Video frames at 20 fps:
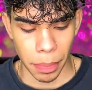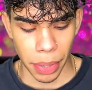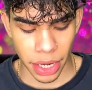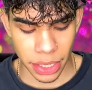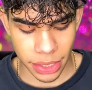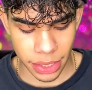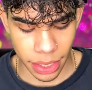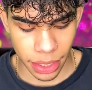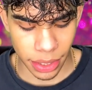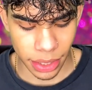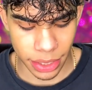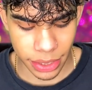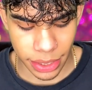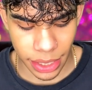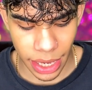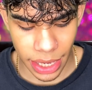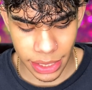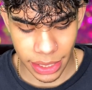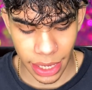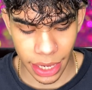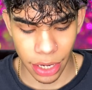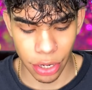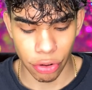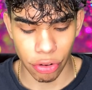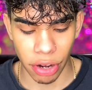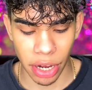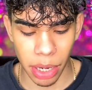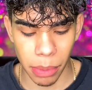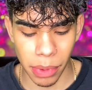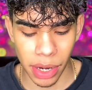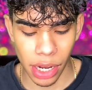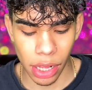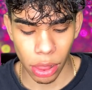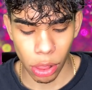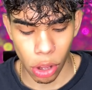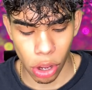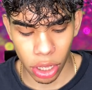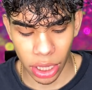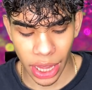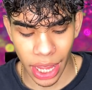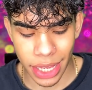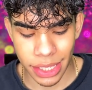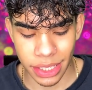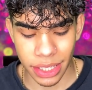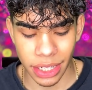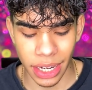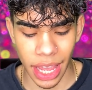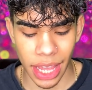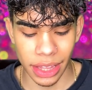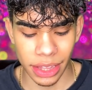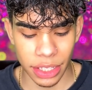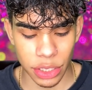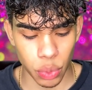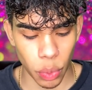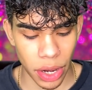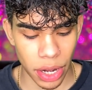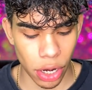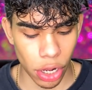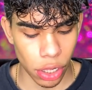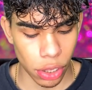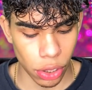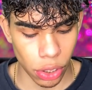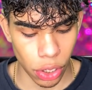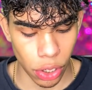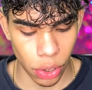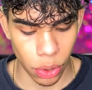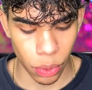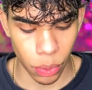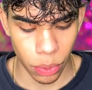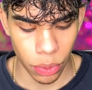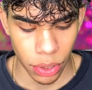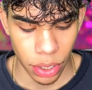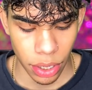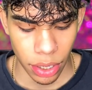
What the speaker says: But this says a creamy, long-lasting, endless way to glow.